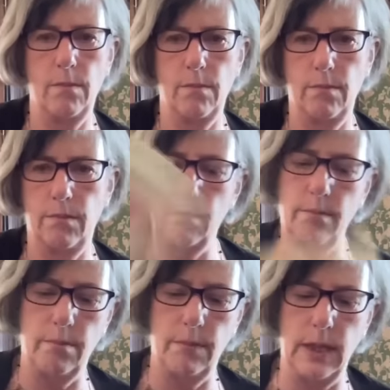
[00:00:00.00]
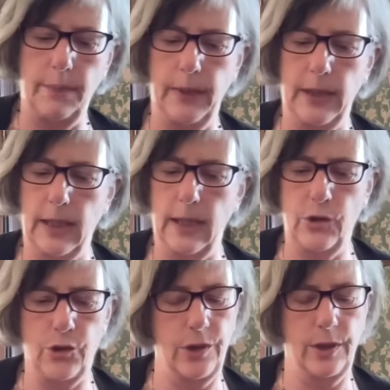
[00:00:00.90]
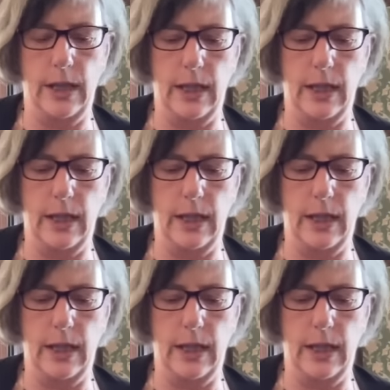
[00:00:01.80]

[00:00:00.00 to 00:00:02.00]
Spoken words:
Manipulation.